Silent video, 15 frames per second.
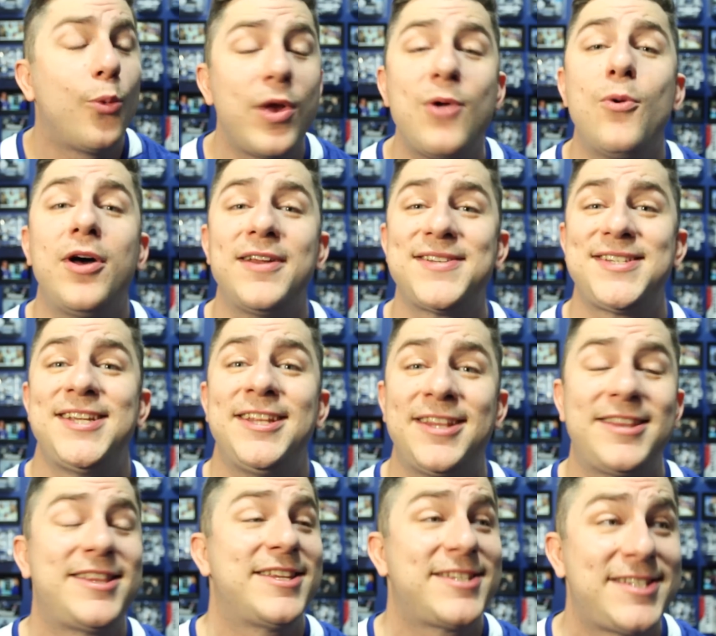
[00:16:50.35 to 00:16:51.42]
We want to see
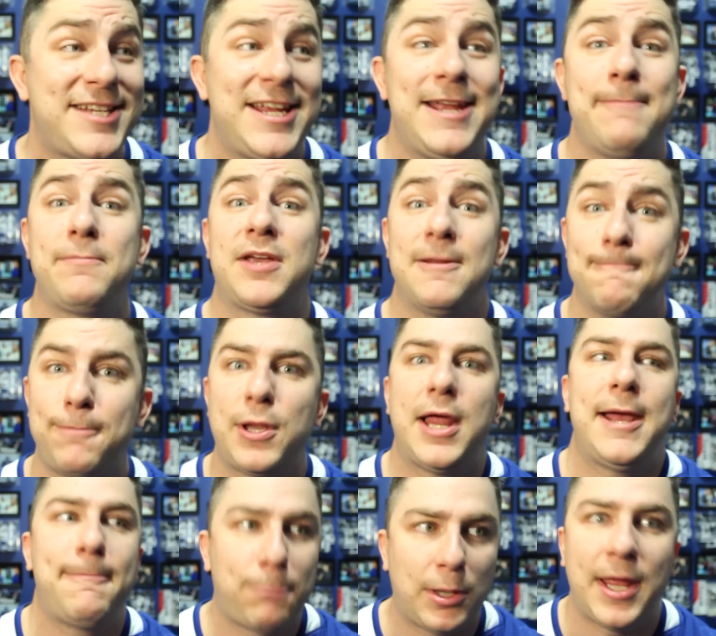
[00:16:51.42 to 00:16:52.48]
that this team can
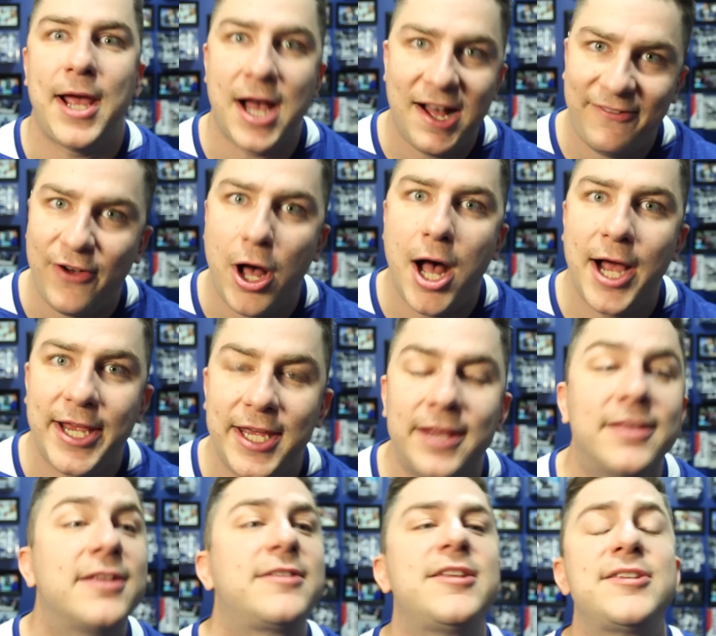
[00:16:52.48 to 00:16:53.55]
play playoff
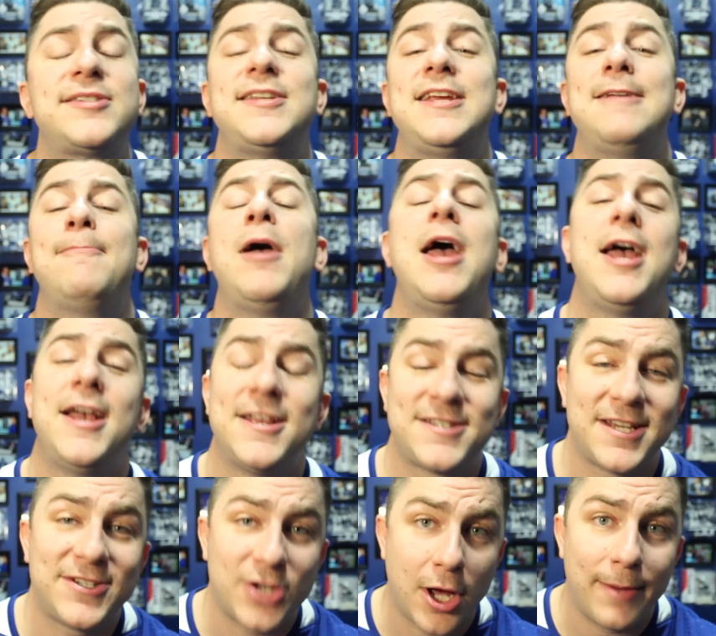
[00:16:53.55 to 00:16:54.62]
hockey, that this team
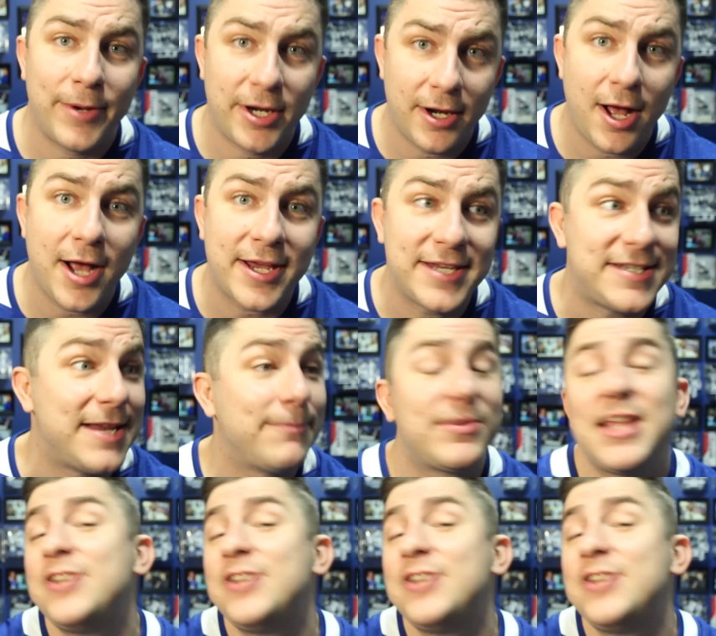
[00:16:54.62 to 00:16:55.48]
is a dominant hockey team.